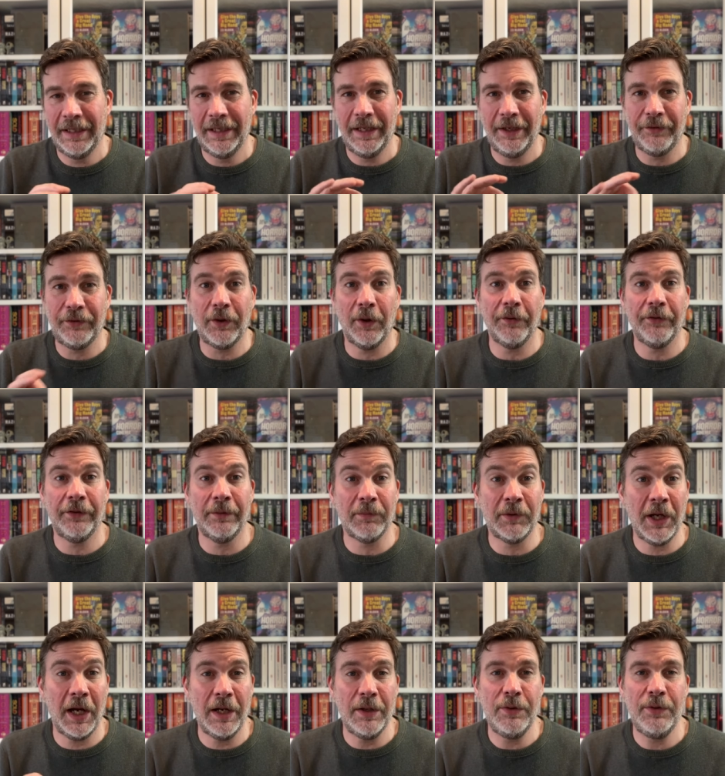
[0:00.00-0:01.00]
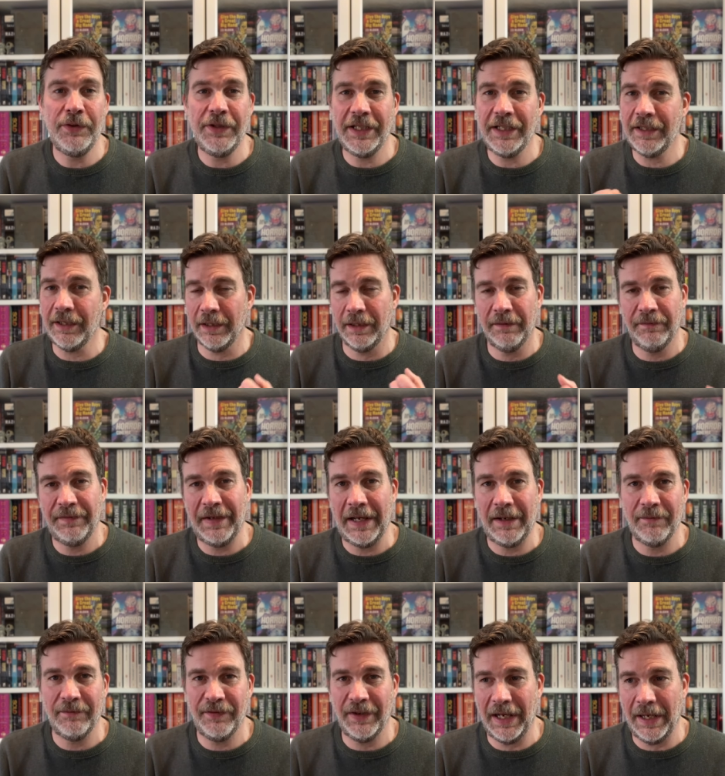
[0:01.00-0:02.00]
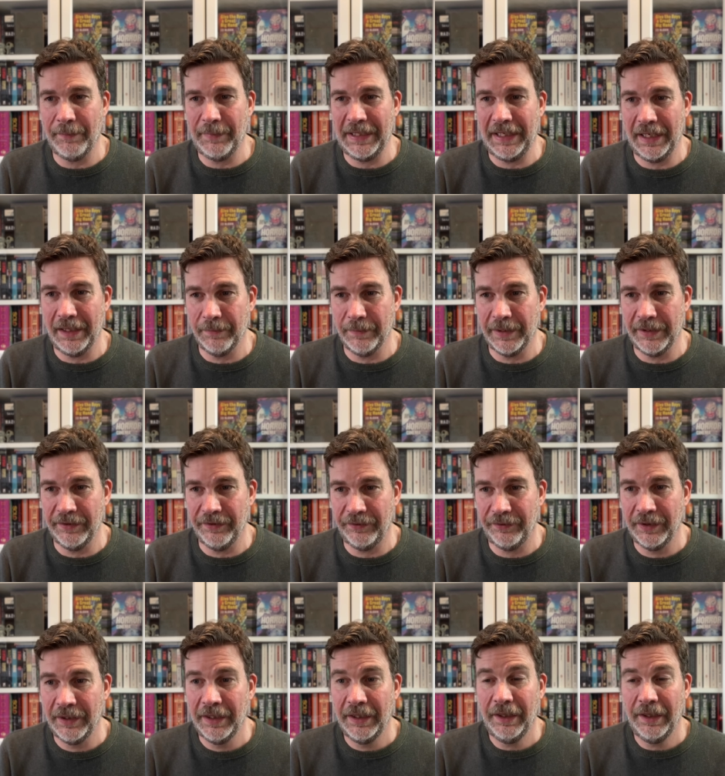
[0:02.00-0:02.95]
has got some cozy kind of found family elements,